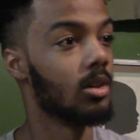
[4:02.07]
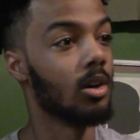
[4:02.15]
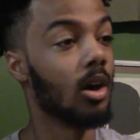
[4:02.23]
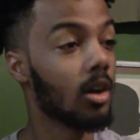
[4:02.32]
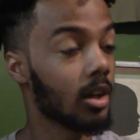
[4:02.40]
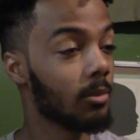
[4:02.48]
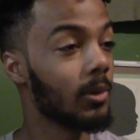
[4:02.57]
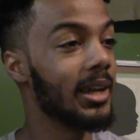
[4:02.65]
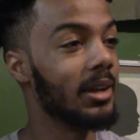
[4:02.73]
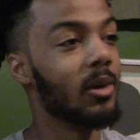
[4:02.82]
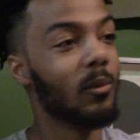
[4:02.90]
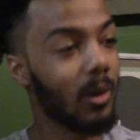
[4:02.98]
Hold up,
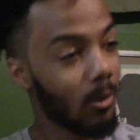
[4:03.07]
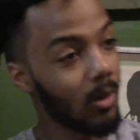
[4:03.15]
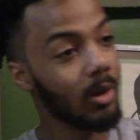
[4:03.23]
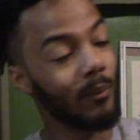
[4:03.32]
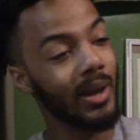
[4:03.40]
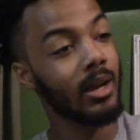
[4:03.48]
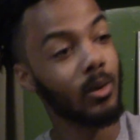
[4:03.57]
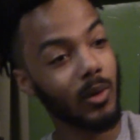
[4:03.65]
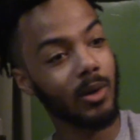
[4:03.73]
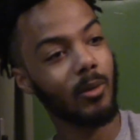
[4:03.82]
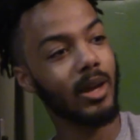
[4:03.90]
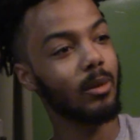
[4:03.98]
wait, wait, wait, wait,
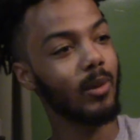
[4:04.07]
wait,